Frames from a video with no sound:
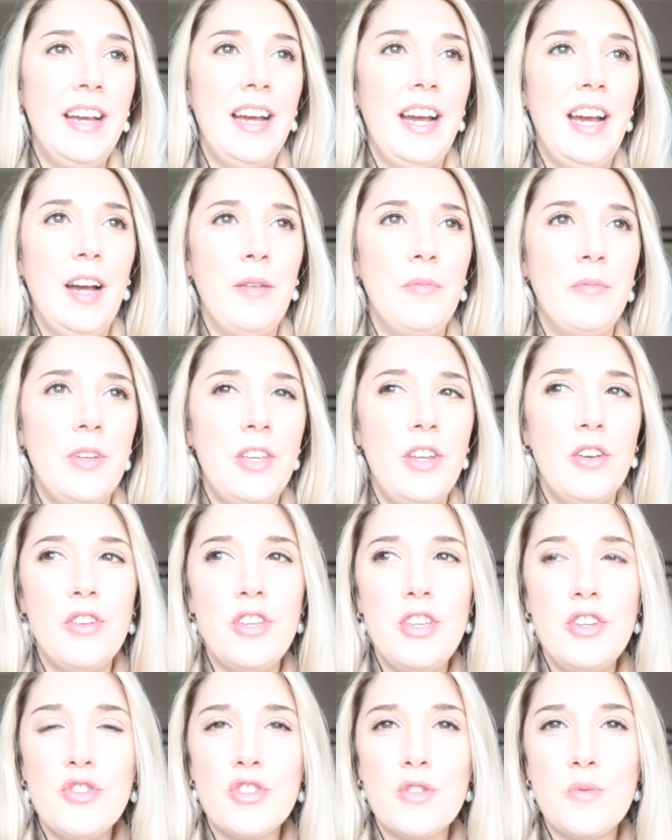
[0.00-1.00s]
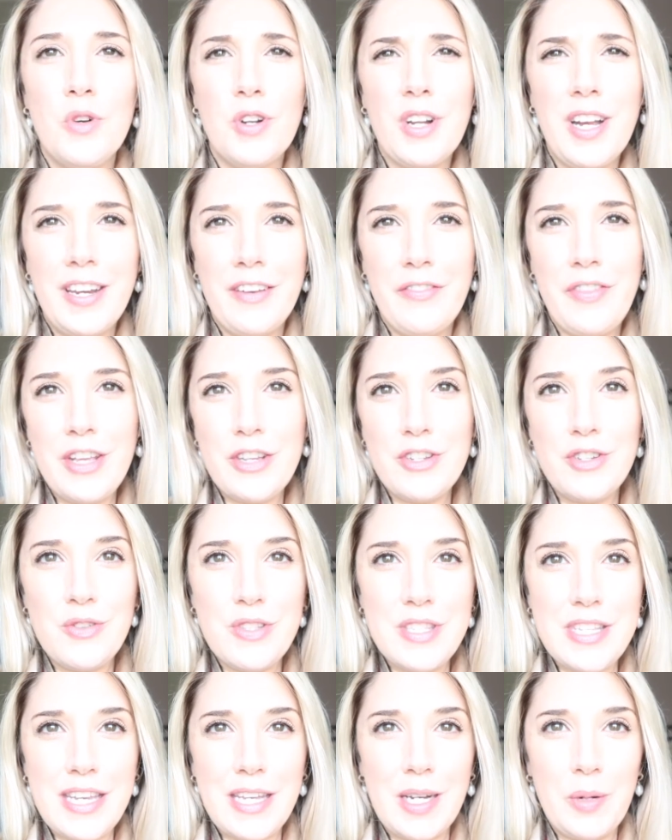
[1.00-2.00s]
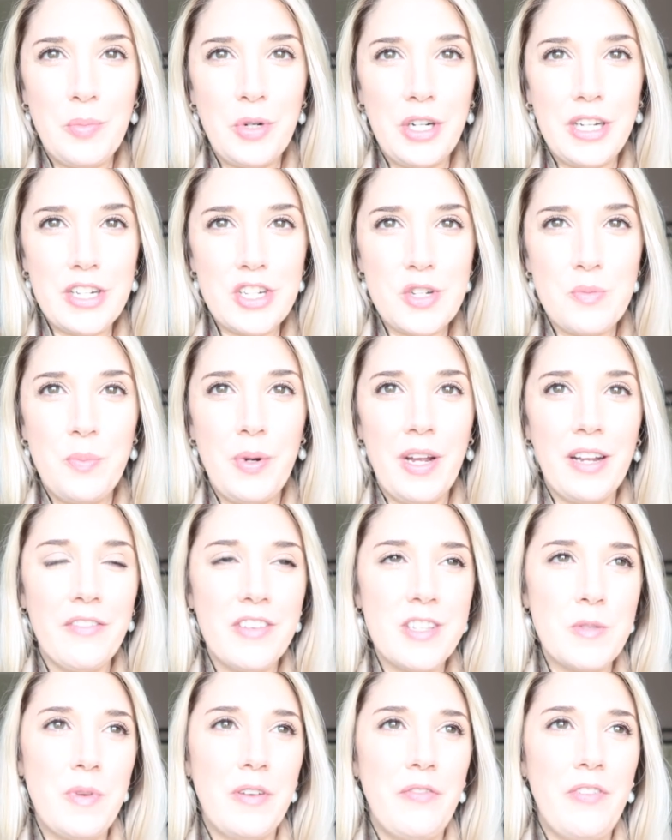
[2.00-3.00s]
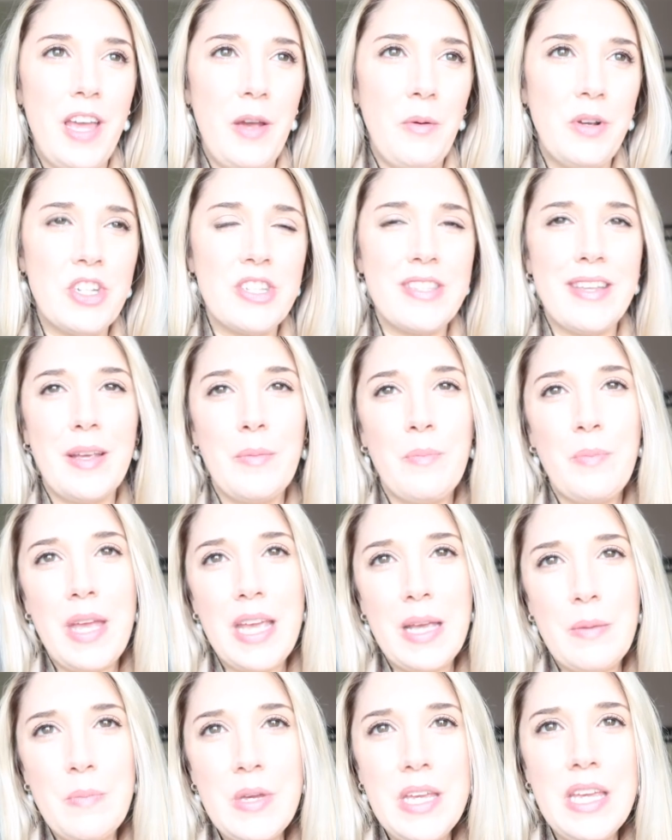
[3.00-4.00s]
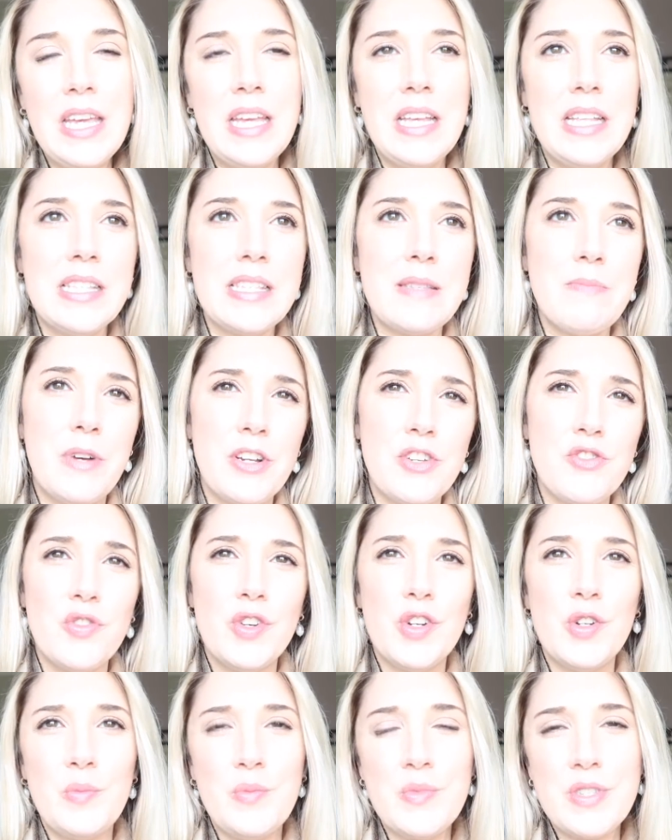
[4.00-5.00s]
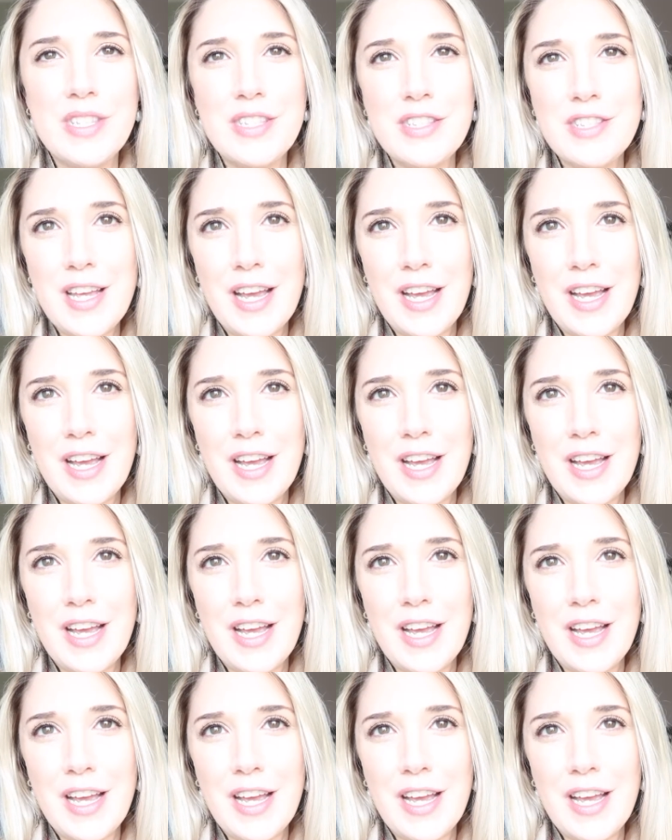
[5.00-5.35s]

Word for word: um, your usual kind of things you'd see at a British breakfast buffet, which is like baked beans, mushrooms,